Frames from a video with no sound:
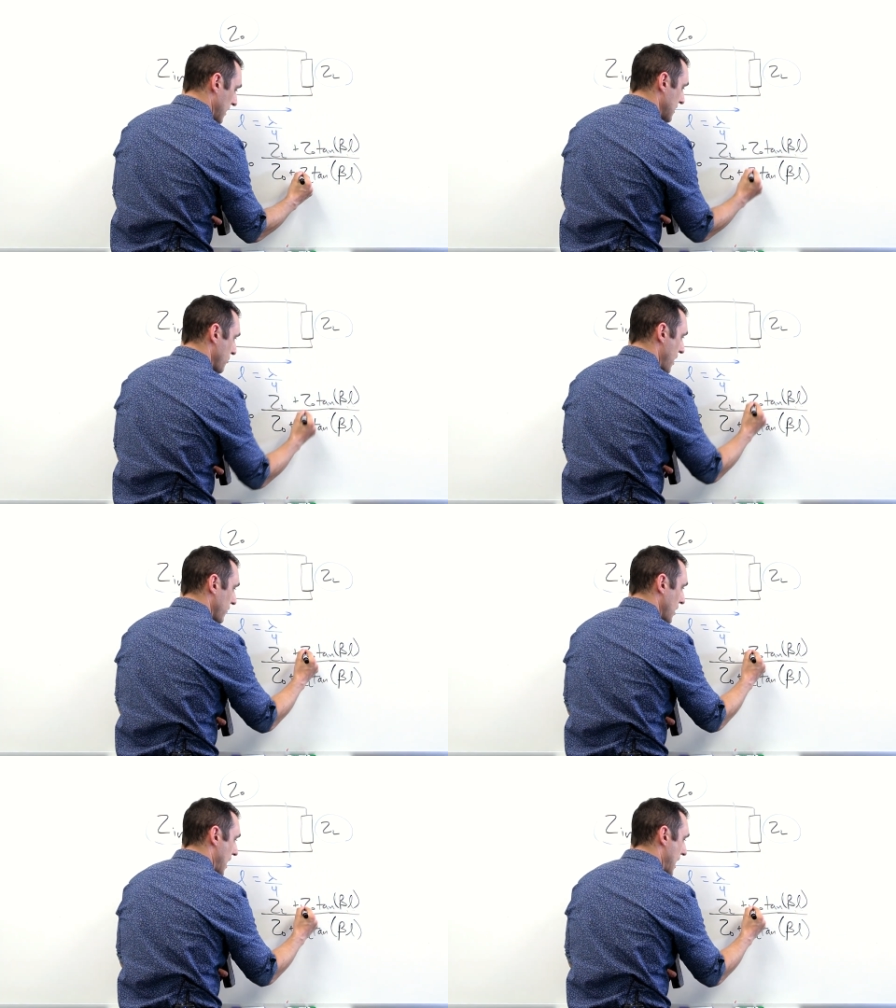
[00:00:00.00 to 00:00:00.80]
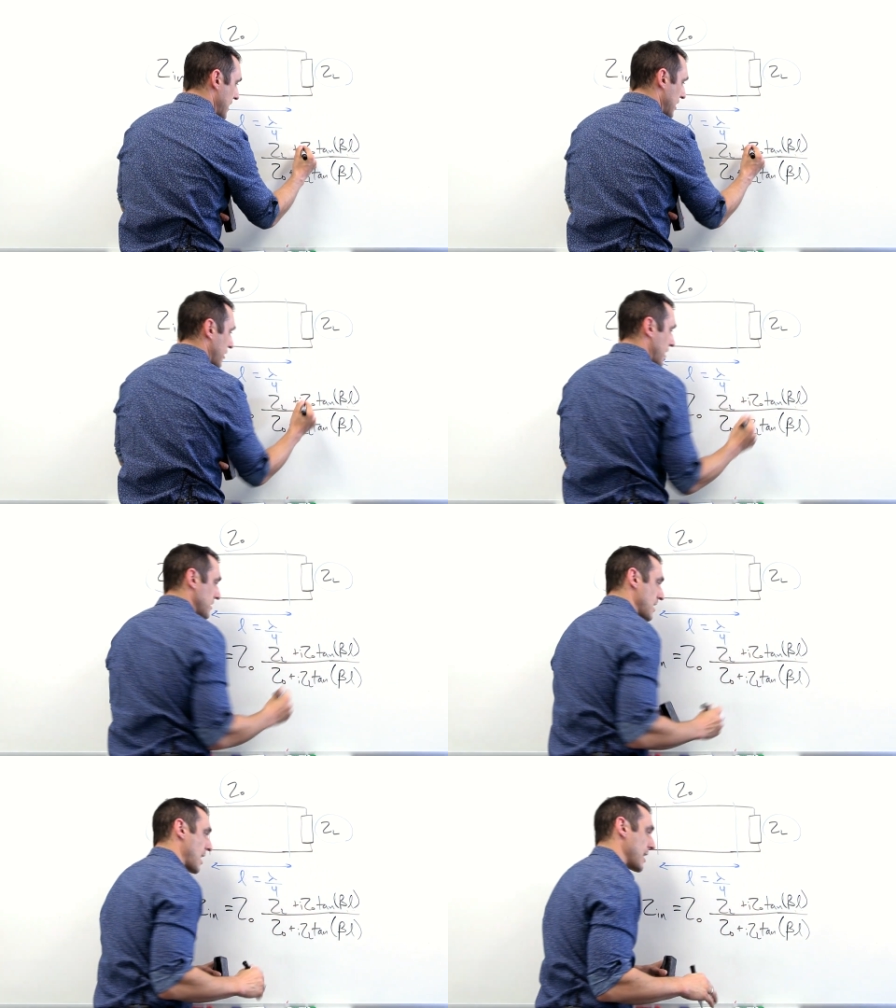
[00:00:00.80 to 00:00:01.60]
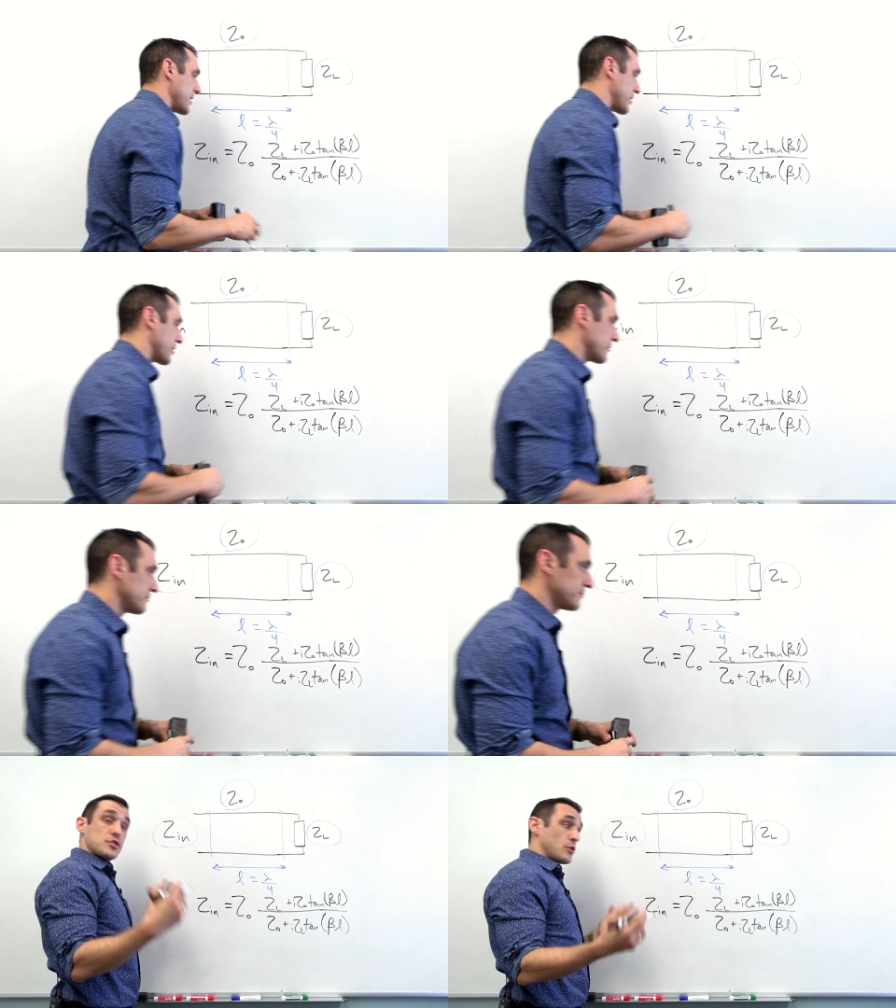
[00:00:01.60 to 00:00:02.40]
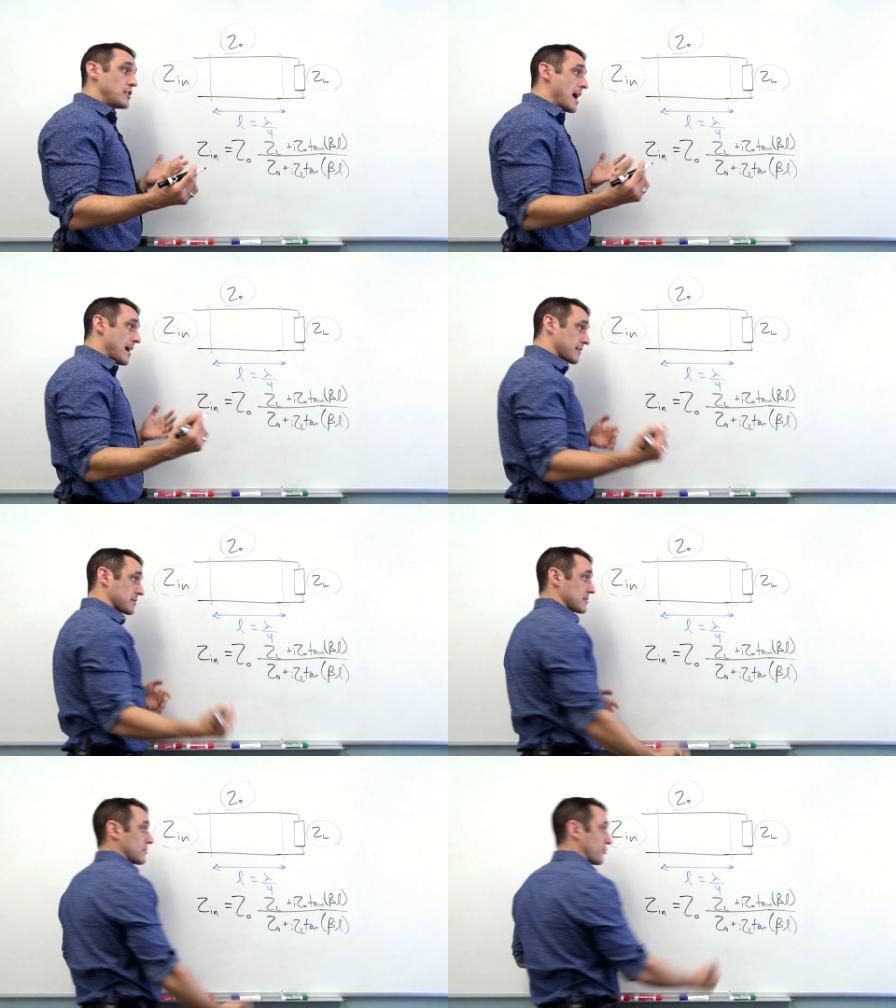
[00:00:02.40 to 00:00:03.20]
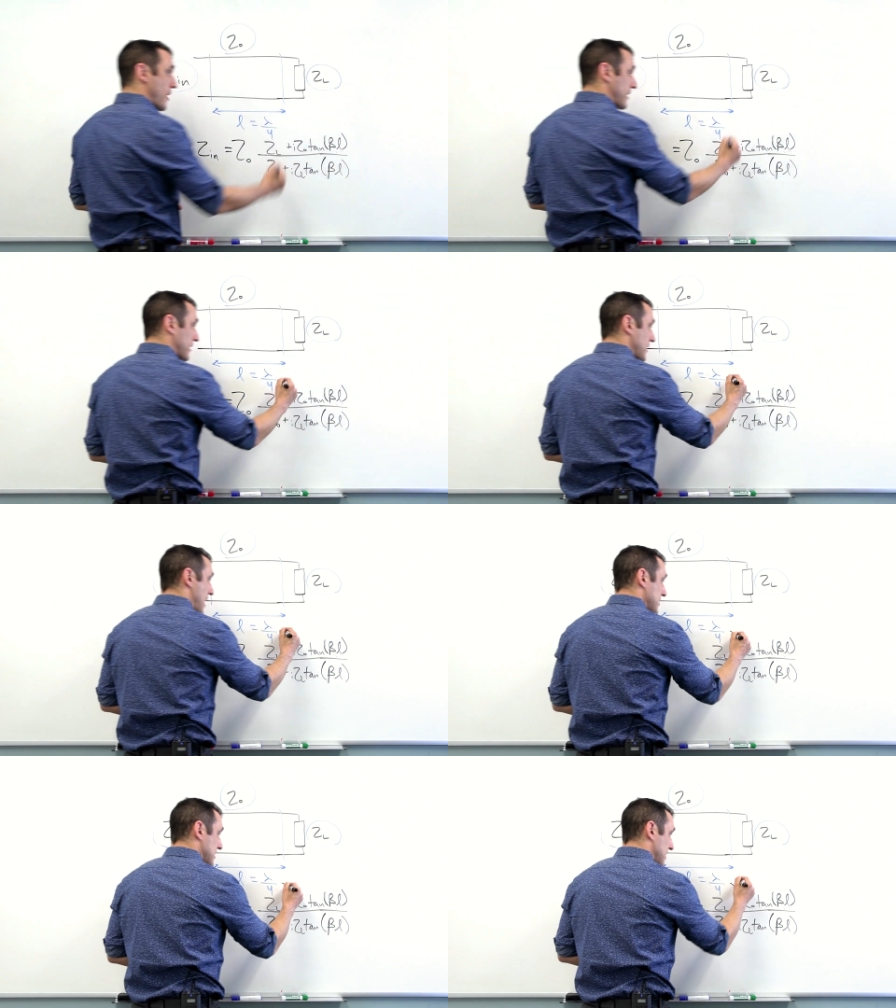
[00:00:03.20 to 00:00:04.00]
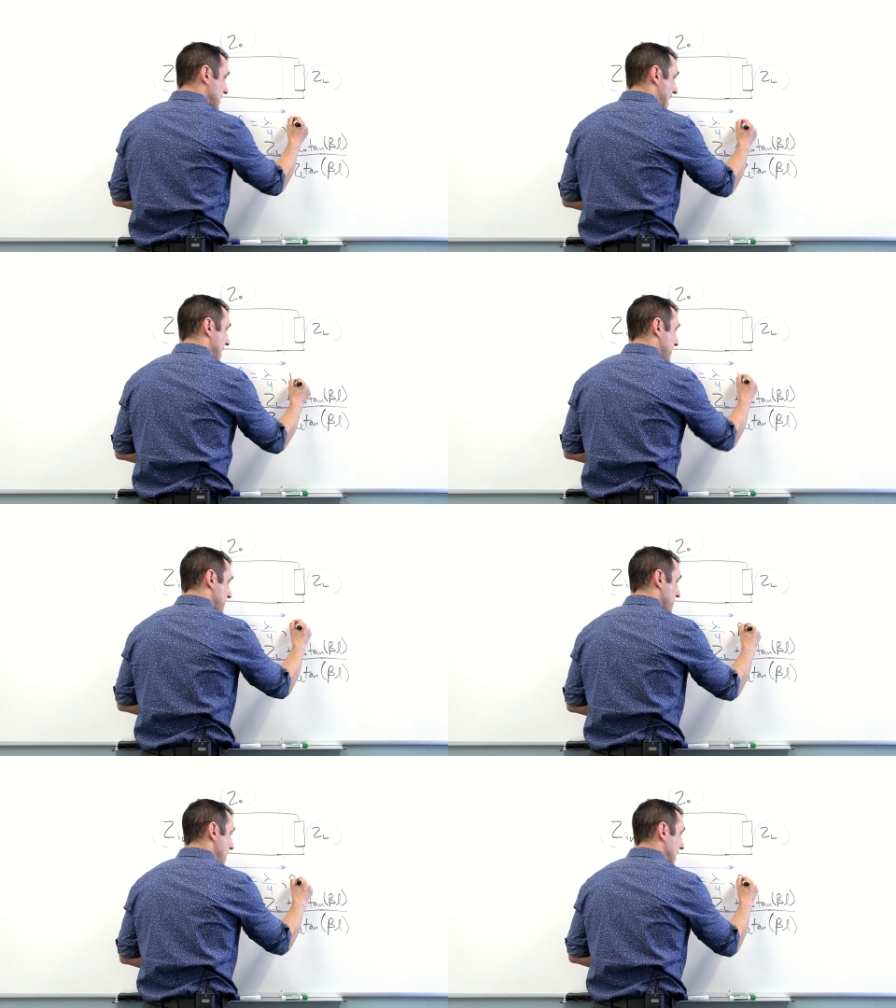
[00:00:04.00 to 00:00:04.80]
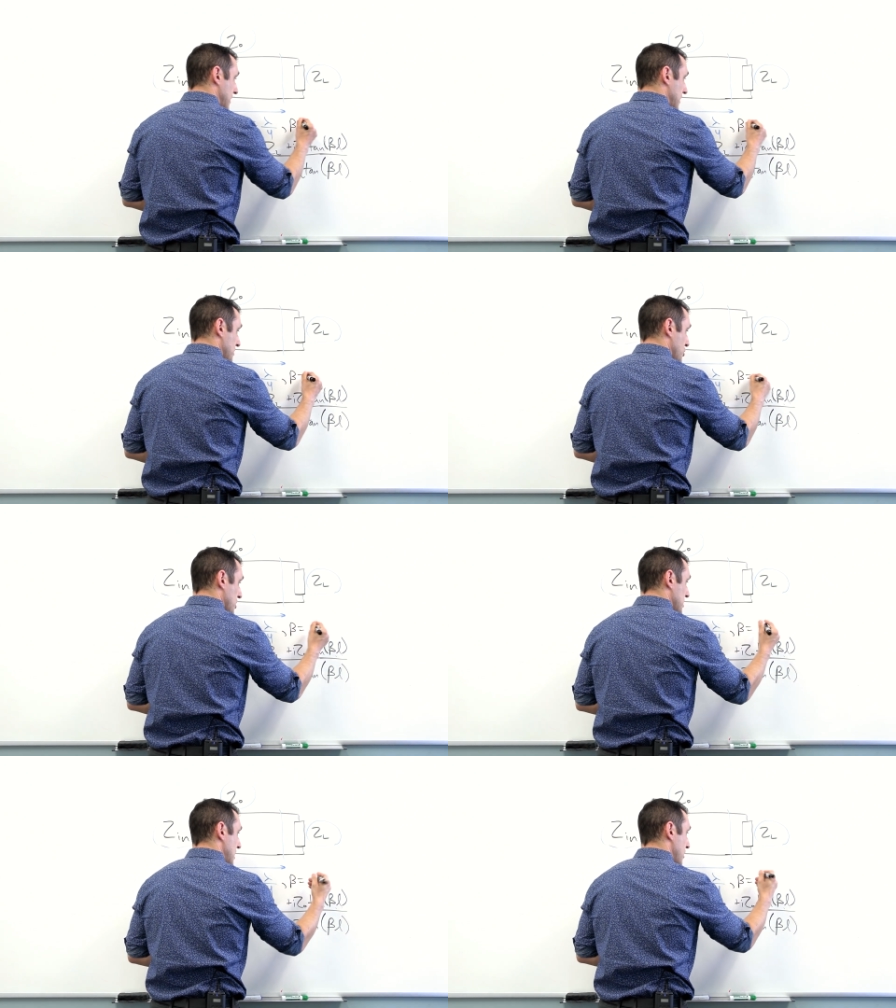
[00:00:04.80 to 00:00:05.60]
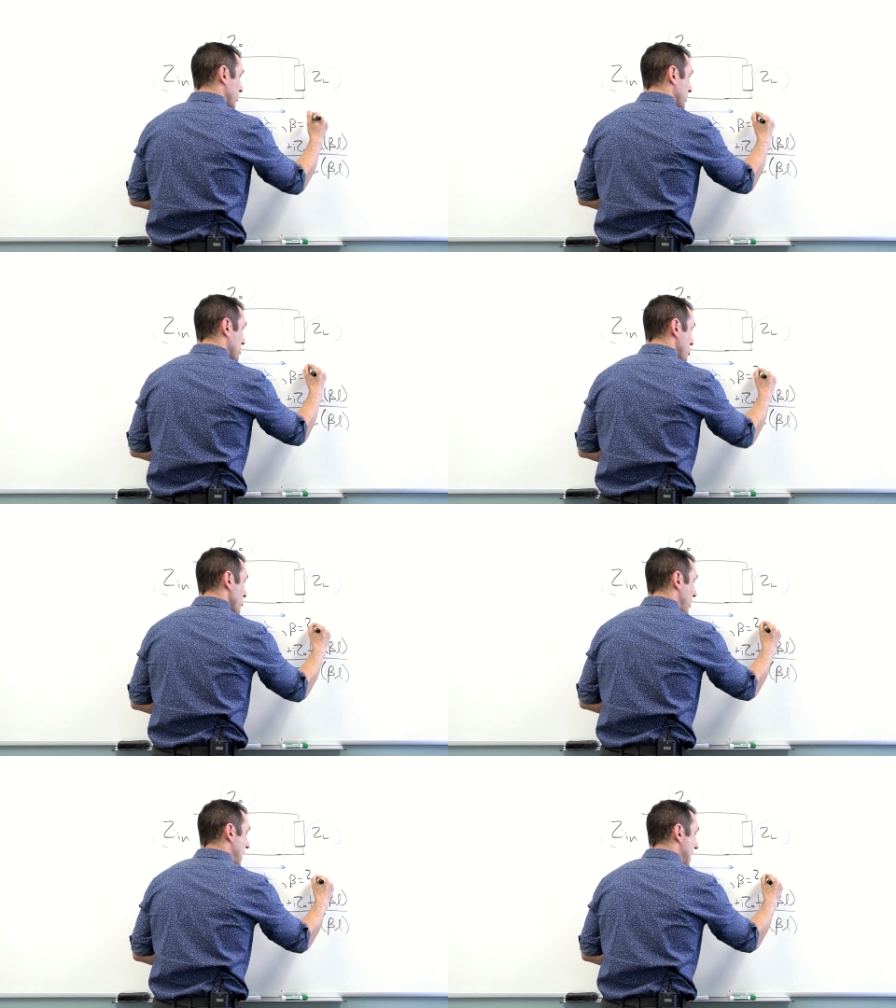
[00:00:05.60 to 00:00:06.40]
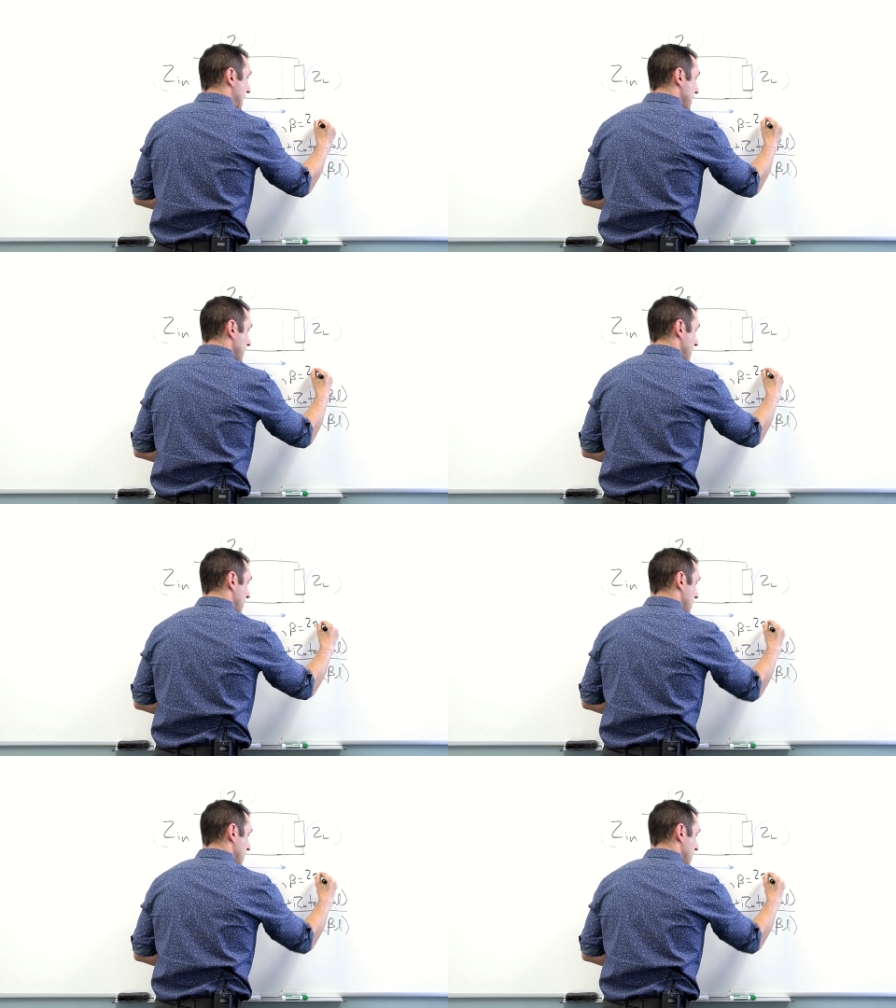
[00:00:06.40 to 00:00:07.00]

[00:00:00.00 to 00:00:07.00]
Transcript: and then we have an I here and an I here. So next, recognizing that beta is just equal to 2 pi